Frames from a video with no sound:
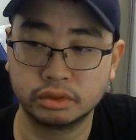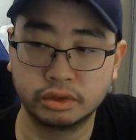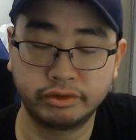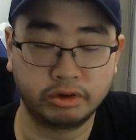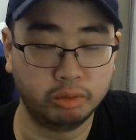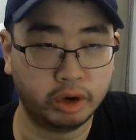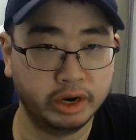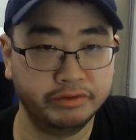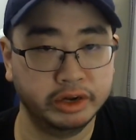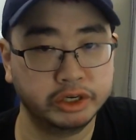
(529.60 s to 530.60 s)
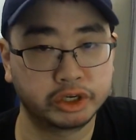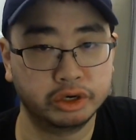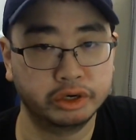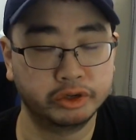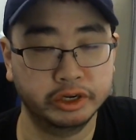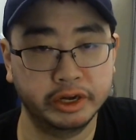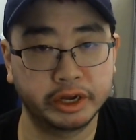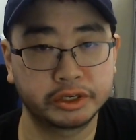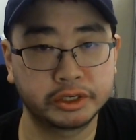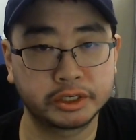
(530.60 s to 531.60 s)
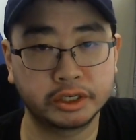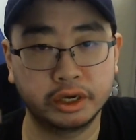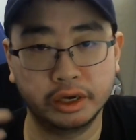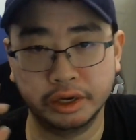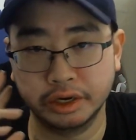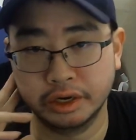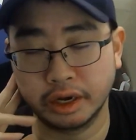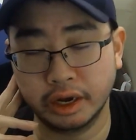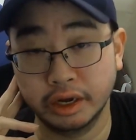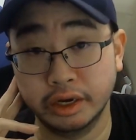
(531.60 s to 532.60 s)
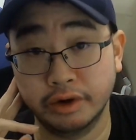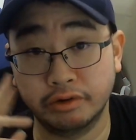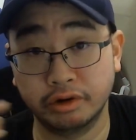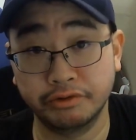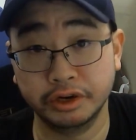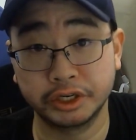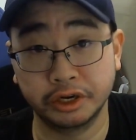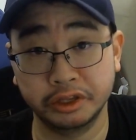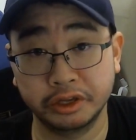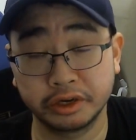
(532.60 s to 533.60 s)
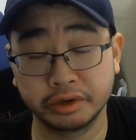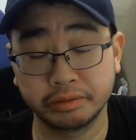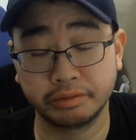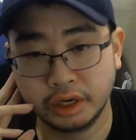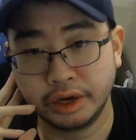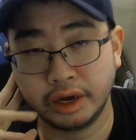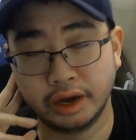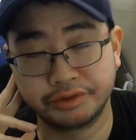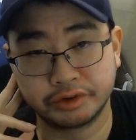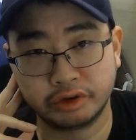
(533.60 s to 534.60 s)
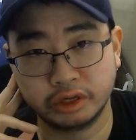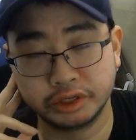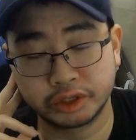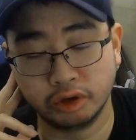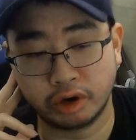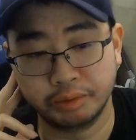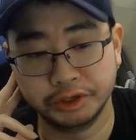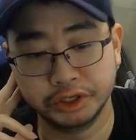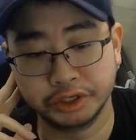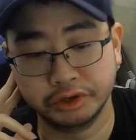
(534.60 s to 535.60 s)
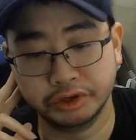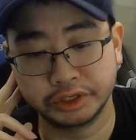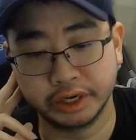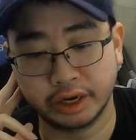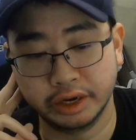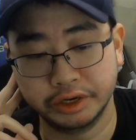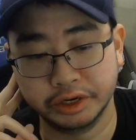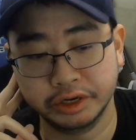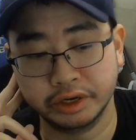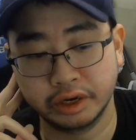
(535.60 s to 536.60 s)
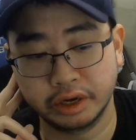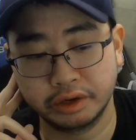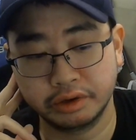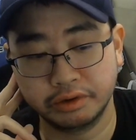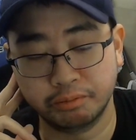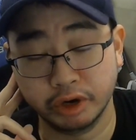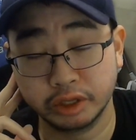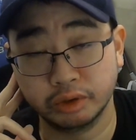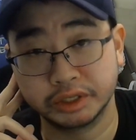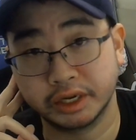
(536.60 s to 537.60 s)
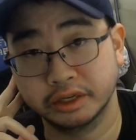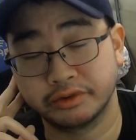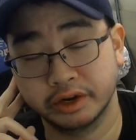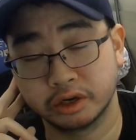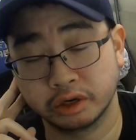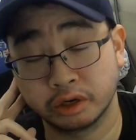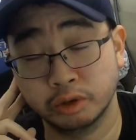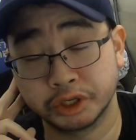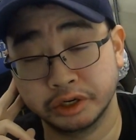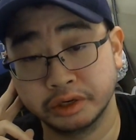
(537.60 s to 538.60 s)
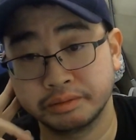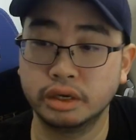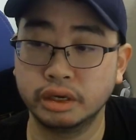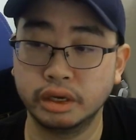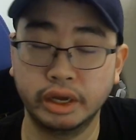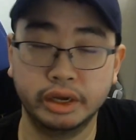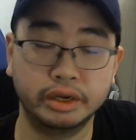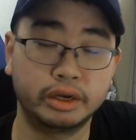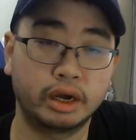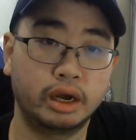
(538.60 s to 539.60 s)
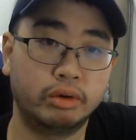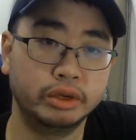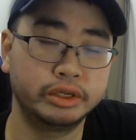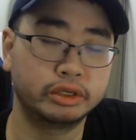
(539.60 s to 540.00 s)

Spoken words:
from one adventure to the next, and I never finish anything. I have several solo RPG series that I didn't bring to a satisfying conclusion. And I wanted